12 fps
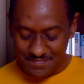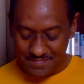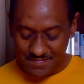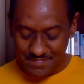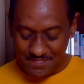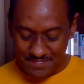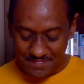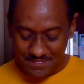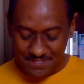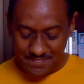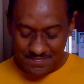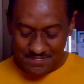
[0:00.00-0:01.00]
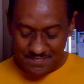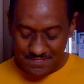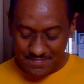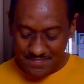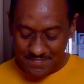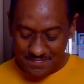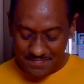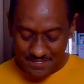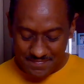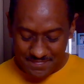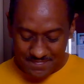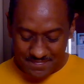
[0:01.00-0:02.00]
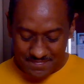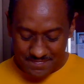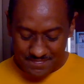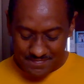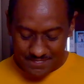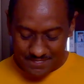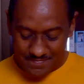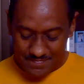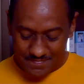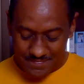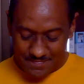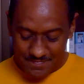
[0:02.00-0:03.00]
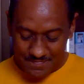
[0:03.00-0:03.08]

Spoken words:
This person isn't speaking.